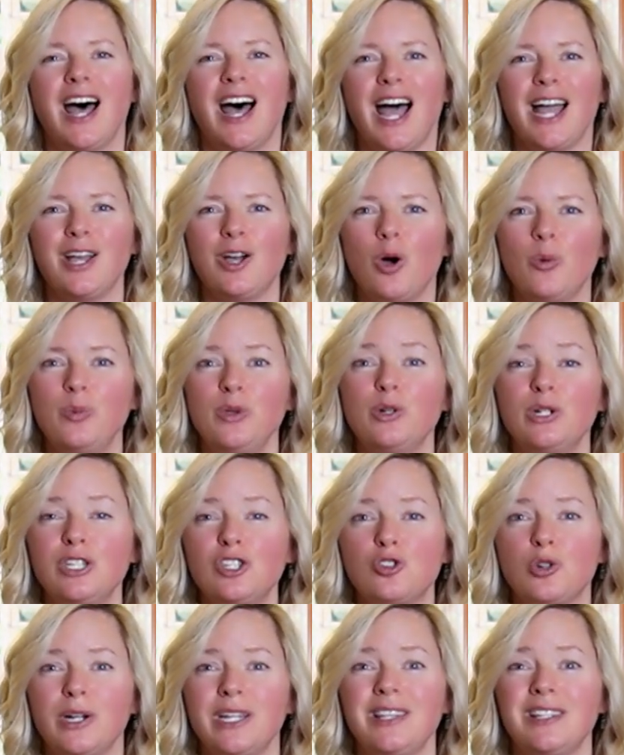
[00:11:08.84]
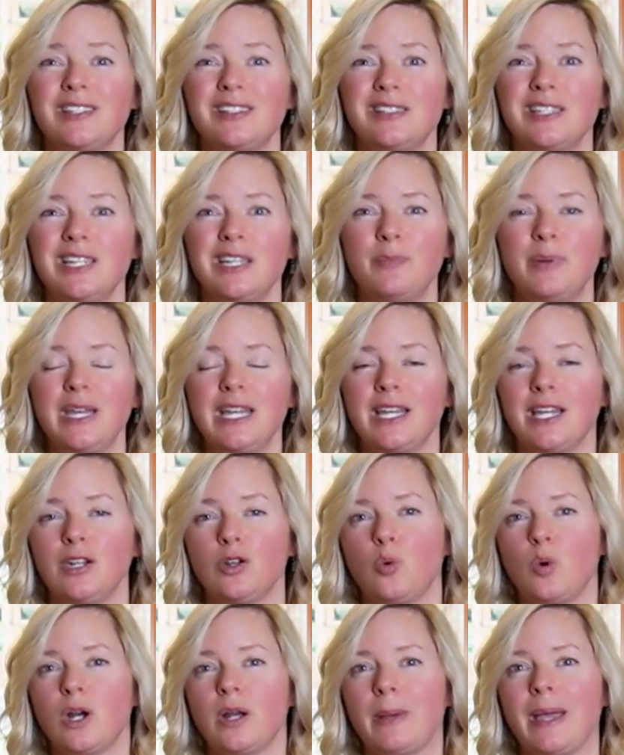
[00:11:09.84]
I hope you enjoyed this sneak peek
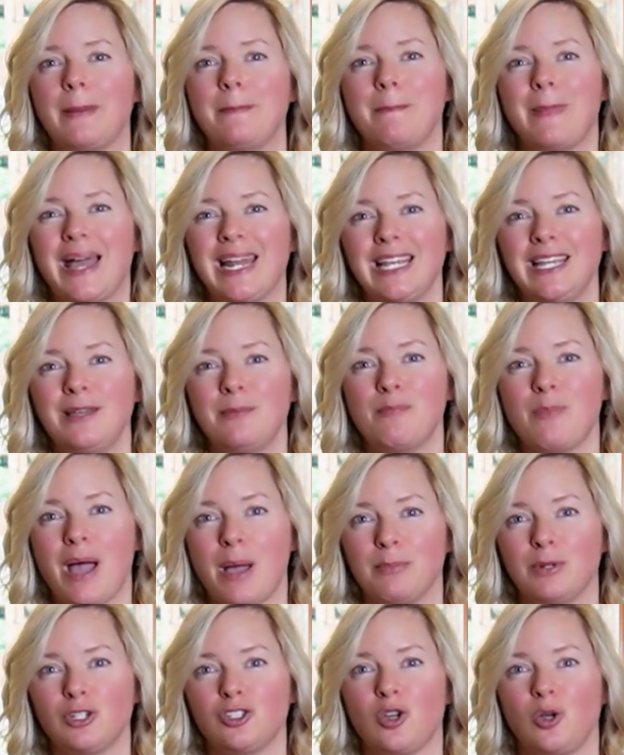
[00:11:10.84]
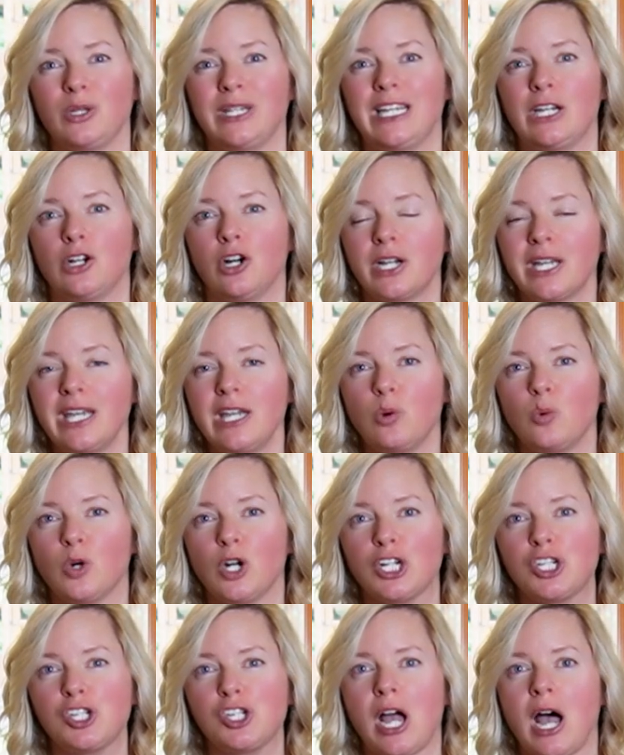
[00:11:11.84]
into one of my many members-only cooking
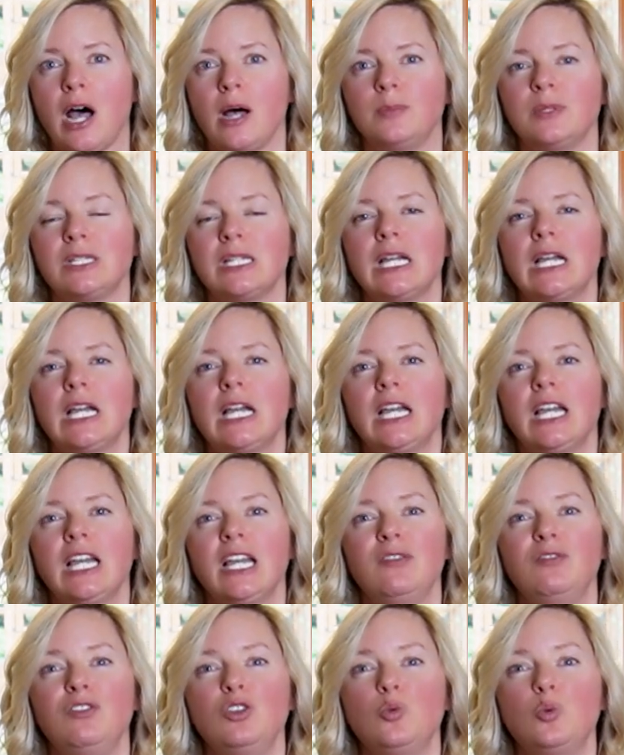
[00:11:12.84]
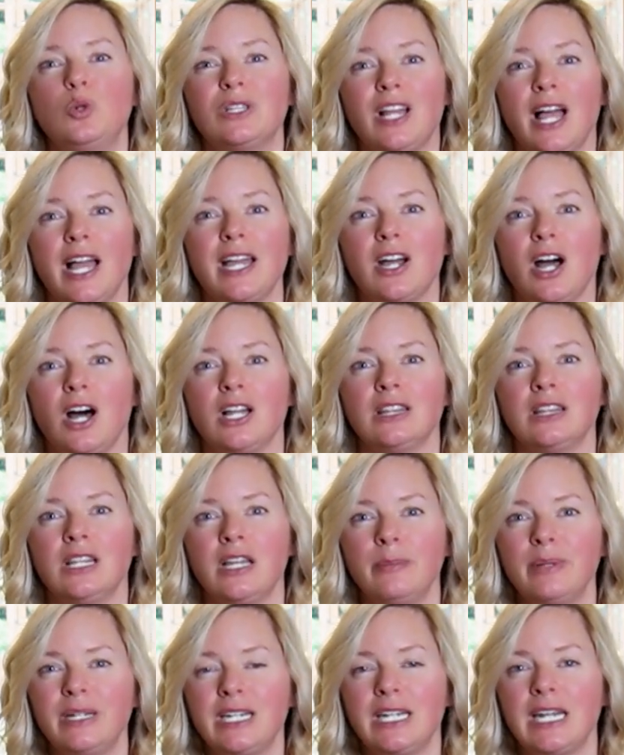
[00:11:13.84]
workshops. If you would like
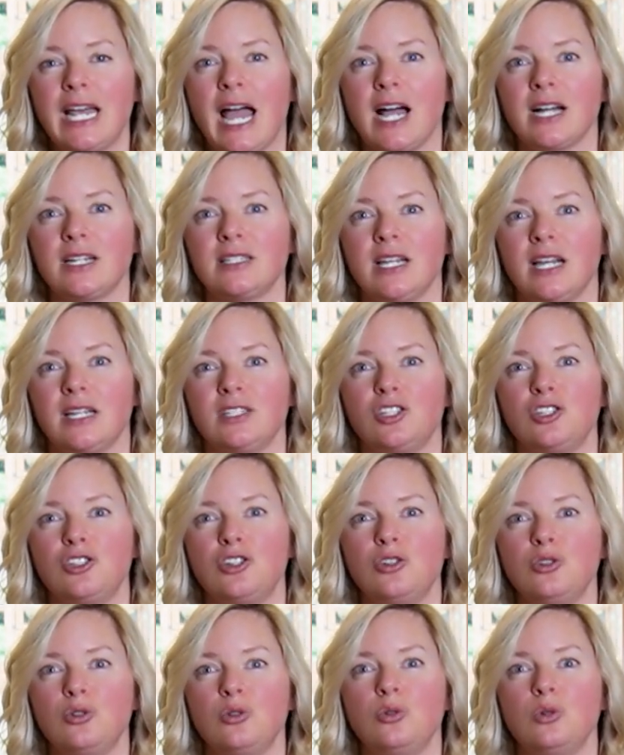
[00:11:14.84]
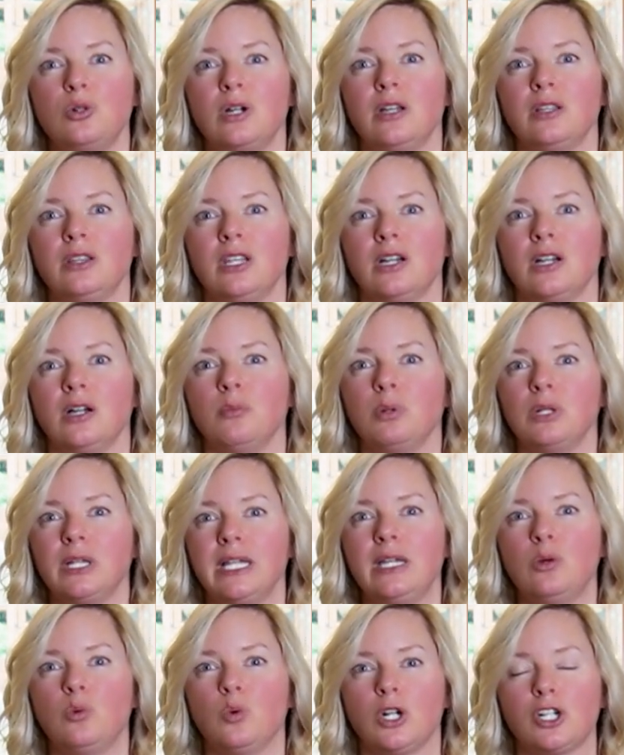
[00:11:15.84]
unlimited access to the
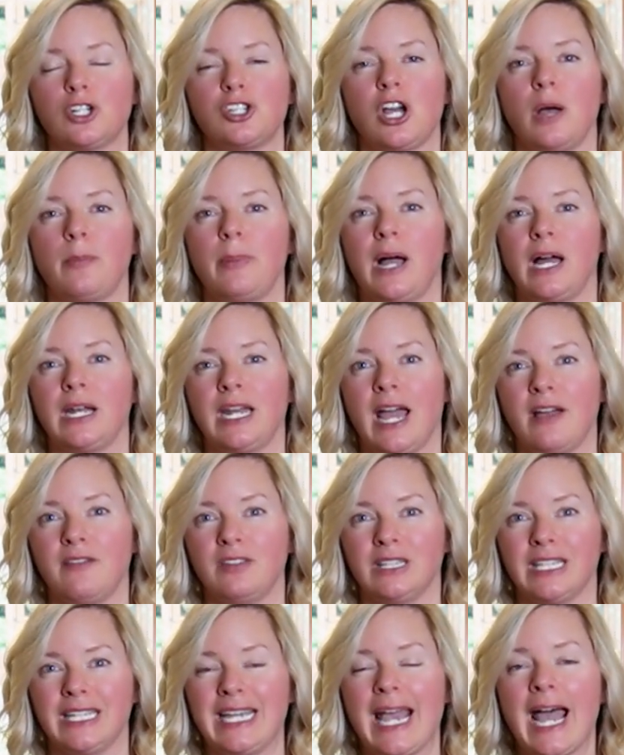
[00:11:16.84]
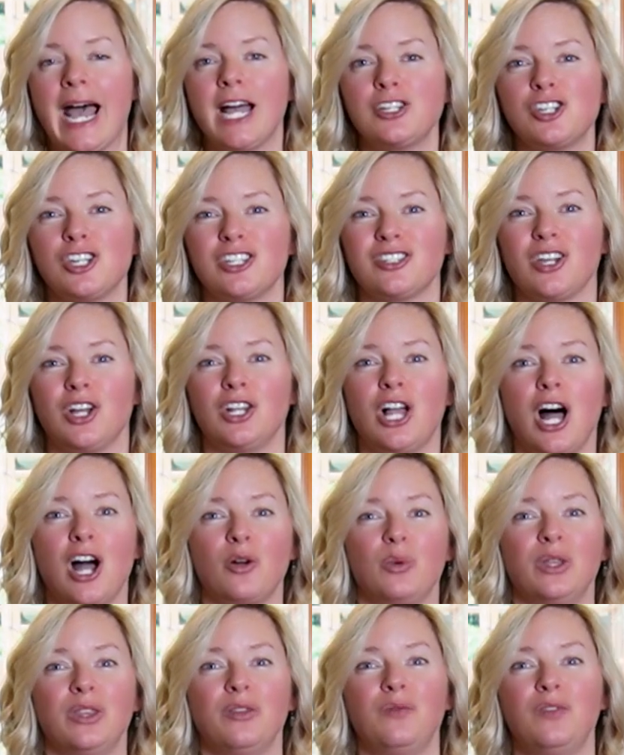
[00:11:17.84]
complete workshop on heavenly hashes,
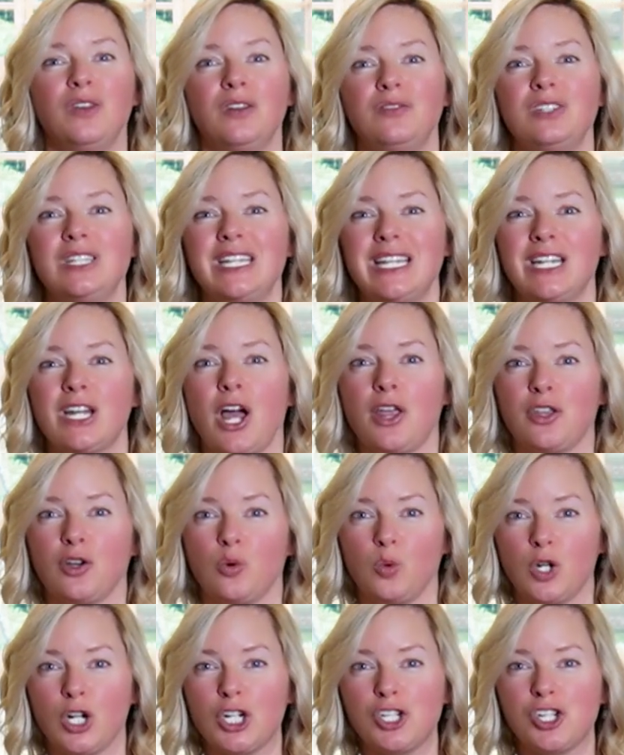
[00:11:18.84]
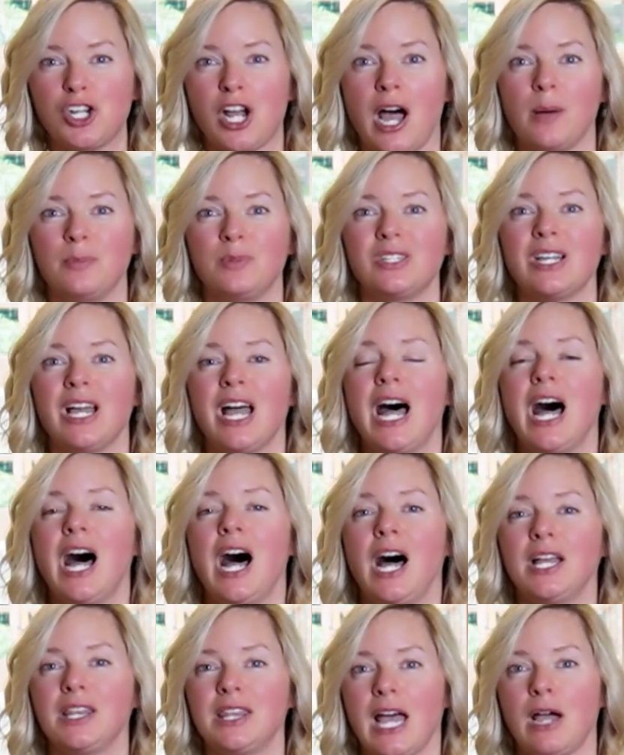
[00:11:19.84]
along with 15 other workshops
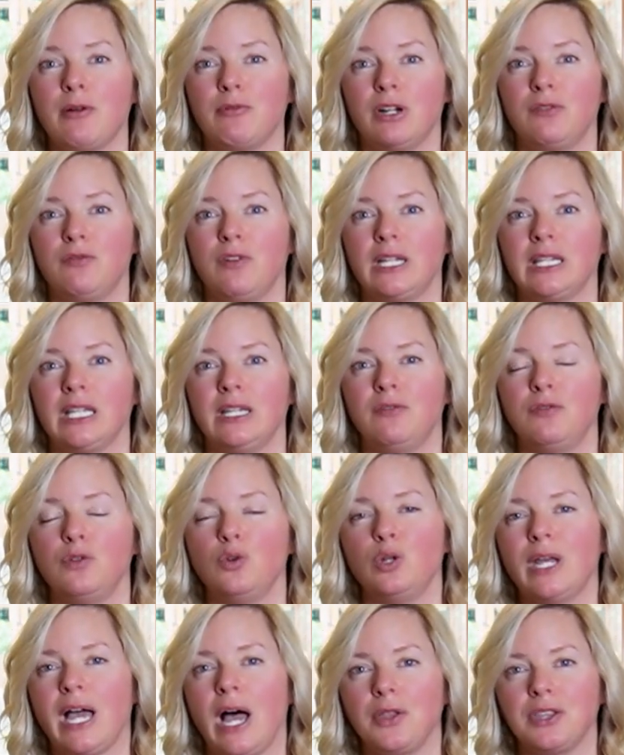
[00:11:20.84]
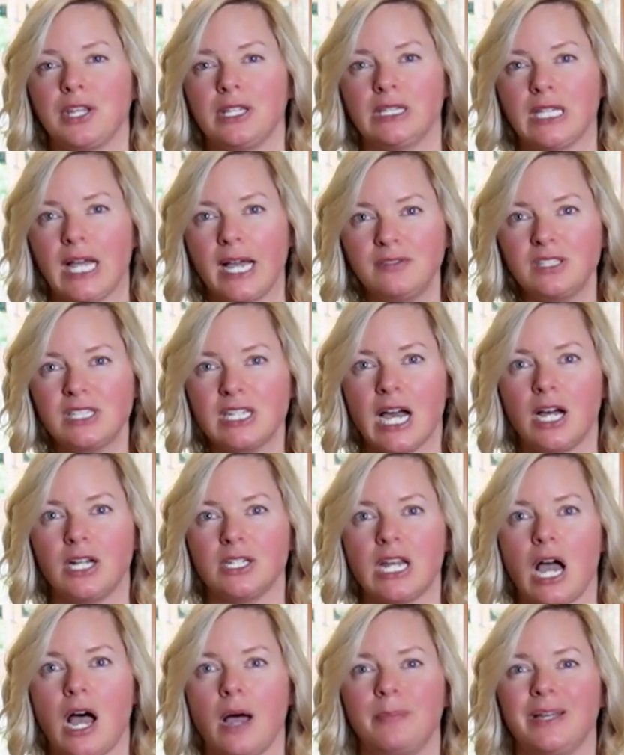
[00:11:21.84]
on thyroid-friendly food, health, and lifestyle
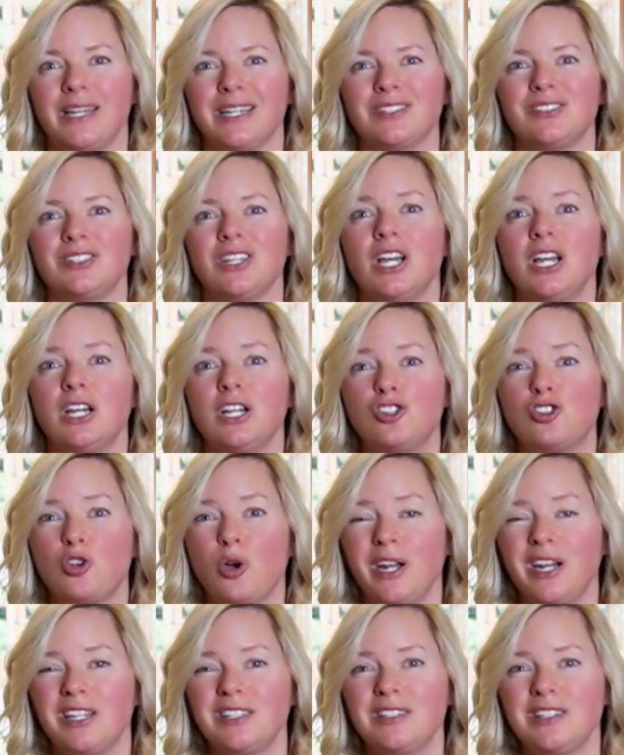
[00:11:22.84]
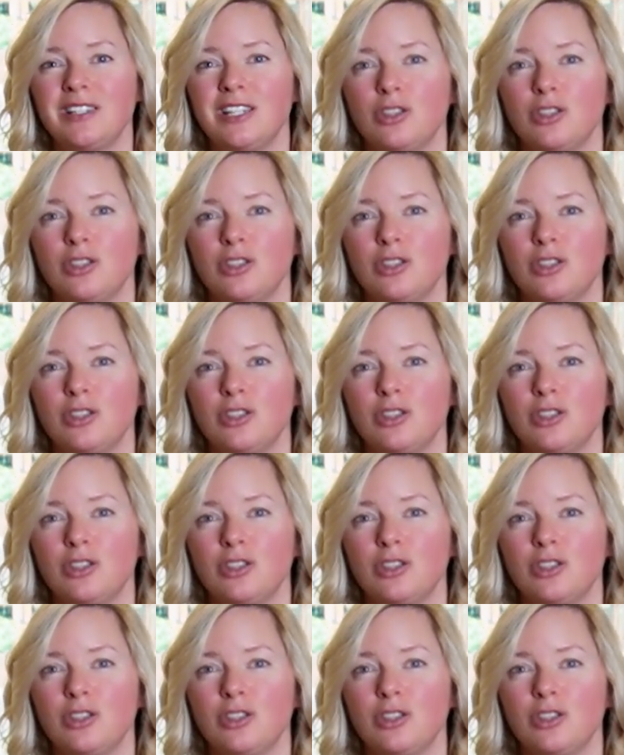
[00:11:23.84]
topics, join us in